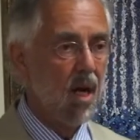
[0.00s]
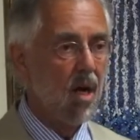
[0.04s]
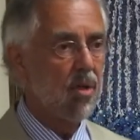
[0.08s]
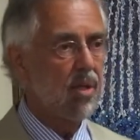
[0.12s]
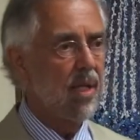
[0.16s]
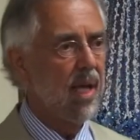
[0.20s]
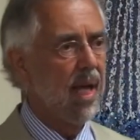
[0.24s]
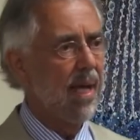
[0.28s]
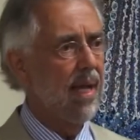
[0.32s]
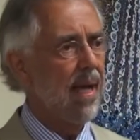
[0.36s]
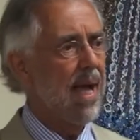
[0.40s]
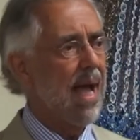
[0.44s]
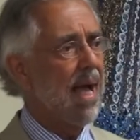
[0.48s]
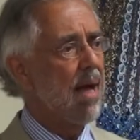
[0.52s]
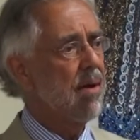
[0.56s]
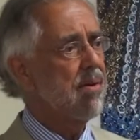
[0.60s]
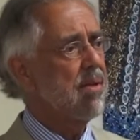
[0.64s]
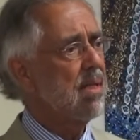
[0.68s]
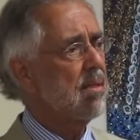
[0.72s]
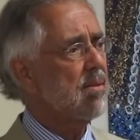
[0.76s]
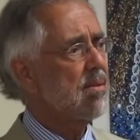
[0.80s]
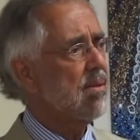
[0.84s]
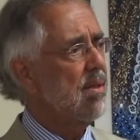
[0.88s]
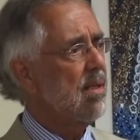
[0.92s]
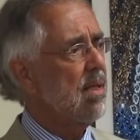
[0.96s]
Okay,
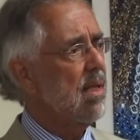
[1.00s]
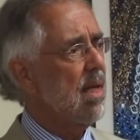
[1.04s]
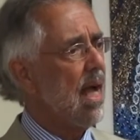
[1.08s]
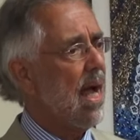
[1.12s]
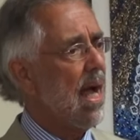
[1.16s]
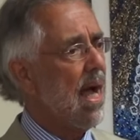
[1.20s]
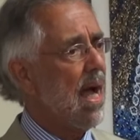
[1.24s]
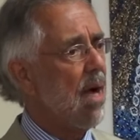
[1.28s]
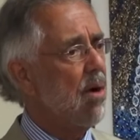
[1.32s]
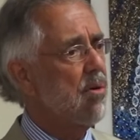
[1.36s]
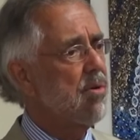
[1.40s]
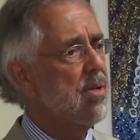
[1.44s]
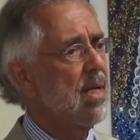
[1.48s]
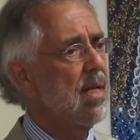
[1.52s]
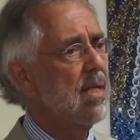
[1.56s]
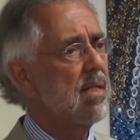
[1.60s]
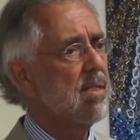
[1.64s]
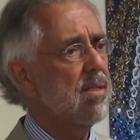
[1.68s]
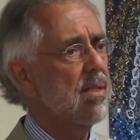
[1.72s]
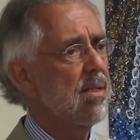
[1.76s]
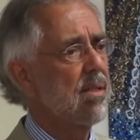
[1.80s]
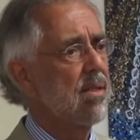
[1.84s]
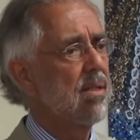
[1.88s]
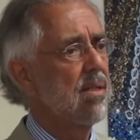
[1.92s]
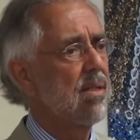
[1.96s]
how
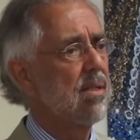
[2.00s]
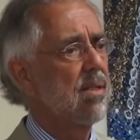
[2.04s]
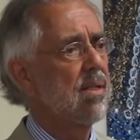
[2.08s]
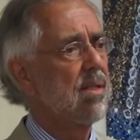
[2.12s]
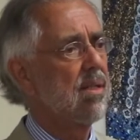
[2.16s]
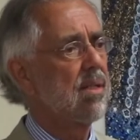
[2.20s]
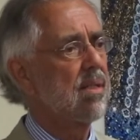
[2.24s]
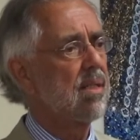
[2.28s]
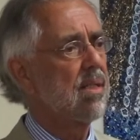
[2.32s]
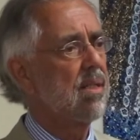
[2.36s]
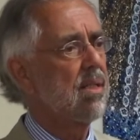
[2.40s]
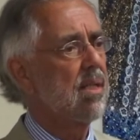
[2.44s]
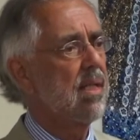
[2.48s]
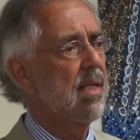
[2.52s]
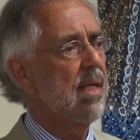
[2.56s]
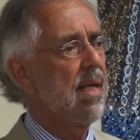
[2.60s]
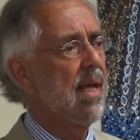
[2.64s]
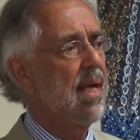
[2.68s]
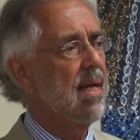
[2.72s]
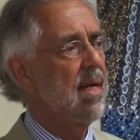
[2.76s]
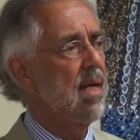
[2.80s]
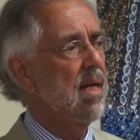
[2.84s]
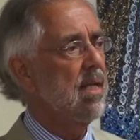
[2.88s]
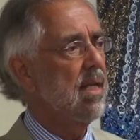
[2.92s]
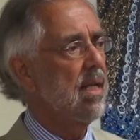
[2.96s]
did
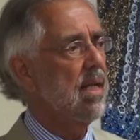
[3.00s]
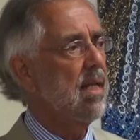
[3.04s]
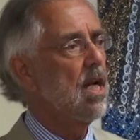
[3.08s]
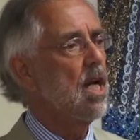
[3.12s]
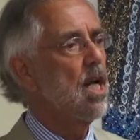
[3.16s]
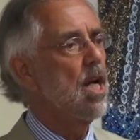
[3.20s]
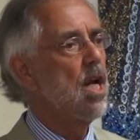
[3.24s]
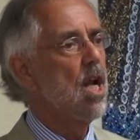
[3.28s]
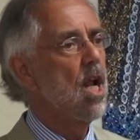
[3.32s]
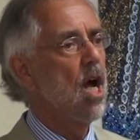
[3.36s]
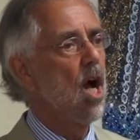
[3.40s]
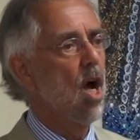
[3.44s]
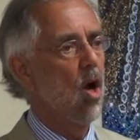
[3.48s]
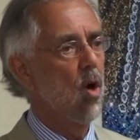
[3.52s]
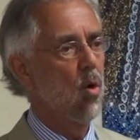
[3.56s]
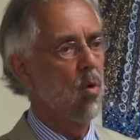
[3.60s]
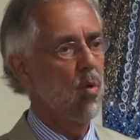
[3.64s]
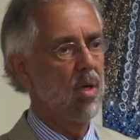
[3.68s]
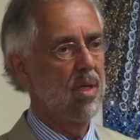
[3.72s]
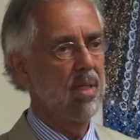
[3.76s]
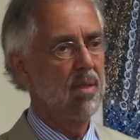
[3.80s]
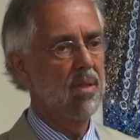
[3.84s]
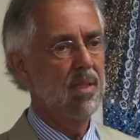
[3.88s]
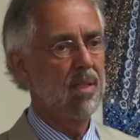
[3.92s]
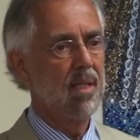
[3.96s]
Kennedy know?